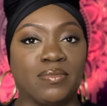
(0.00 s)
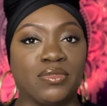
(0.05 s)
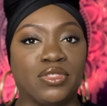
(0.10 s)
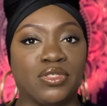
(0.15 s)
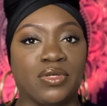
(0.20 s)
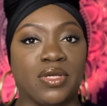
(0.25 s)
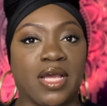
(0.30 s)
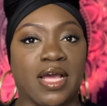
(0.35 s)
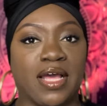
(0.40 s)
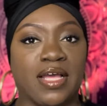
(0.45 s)
to
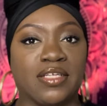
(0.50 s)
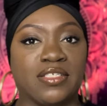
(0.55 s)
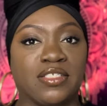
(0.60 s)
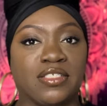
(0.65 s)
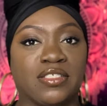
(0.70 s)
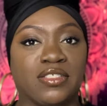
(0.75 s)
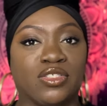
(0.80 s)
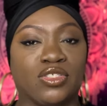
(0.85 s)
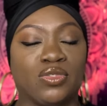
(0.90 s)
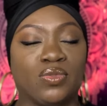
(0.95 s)
you
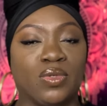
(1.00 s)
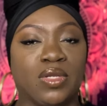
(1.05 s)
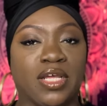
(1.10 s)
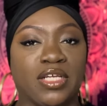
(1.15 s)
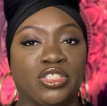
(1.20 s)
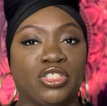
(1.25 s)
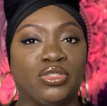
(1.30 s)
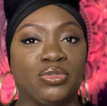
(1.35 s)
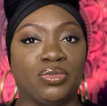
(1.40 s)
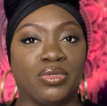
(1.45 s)
guys to
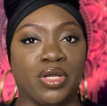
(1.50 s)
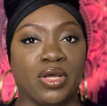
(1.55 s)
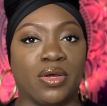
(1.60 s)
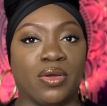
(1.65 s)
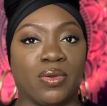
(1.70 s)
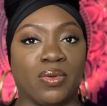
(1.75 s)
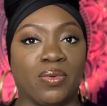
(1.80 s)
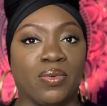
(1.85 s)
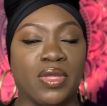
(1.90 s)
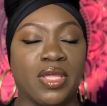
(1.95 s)
let you
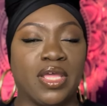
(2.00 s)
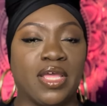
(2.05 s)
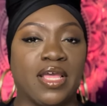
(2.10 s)
know